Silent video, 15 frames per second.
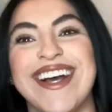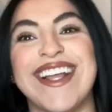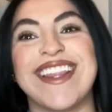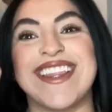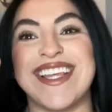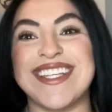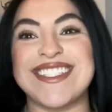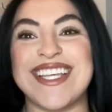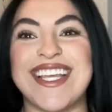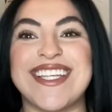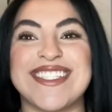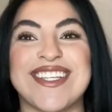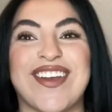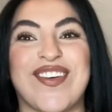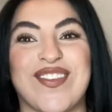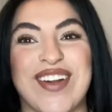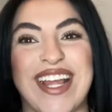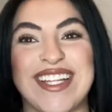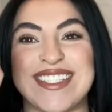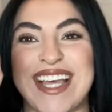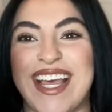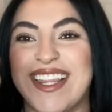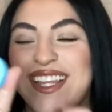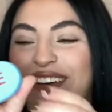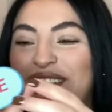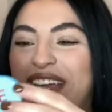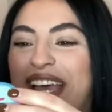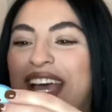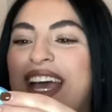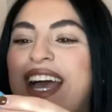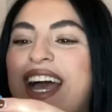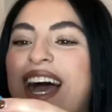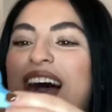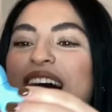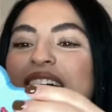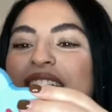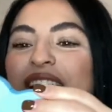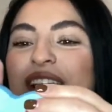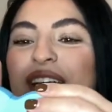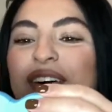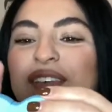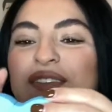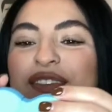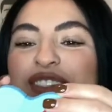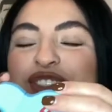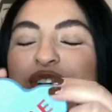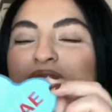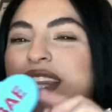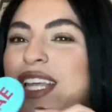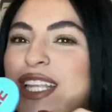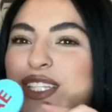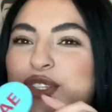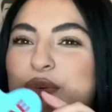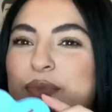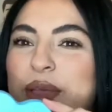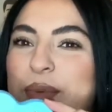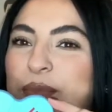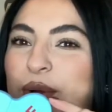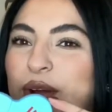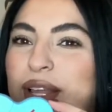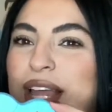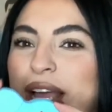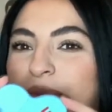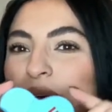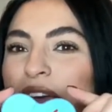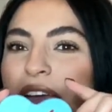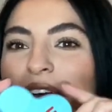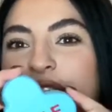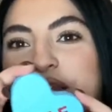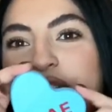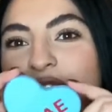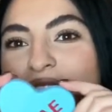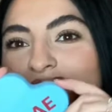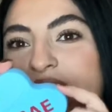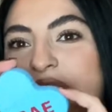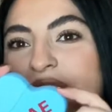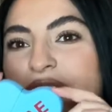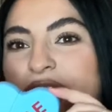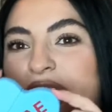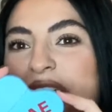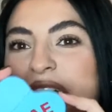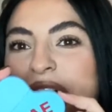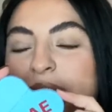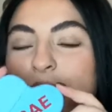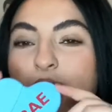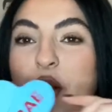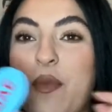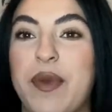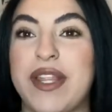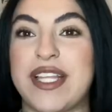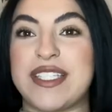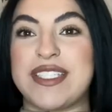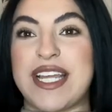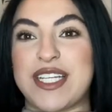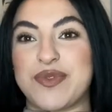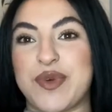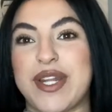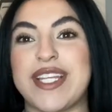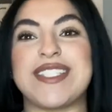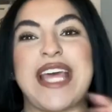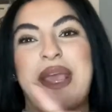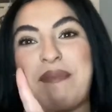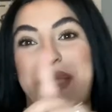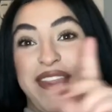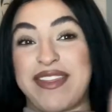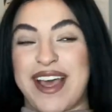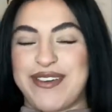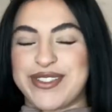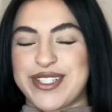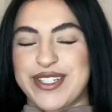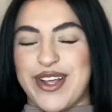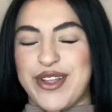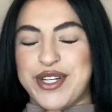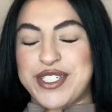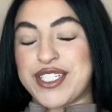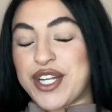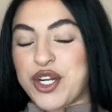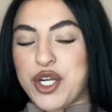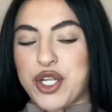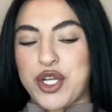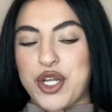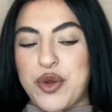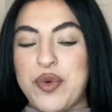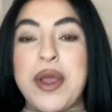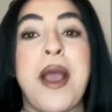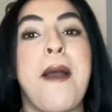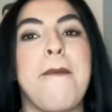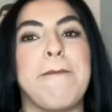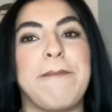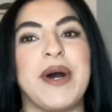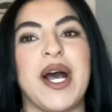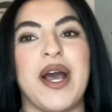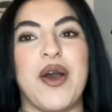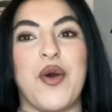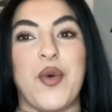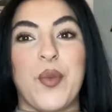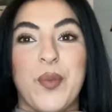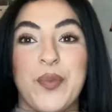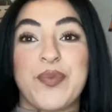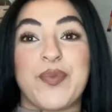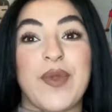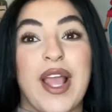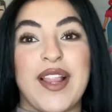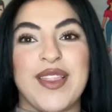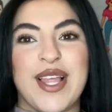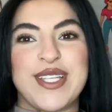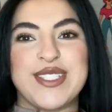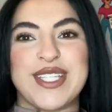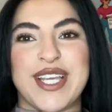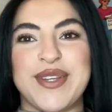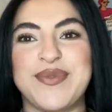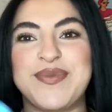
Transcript: this is great i love it um so i think this will be more like my everyday thing i'm hoping this next one is like my thousand dollar dinner you know but let's see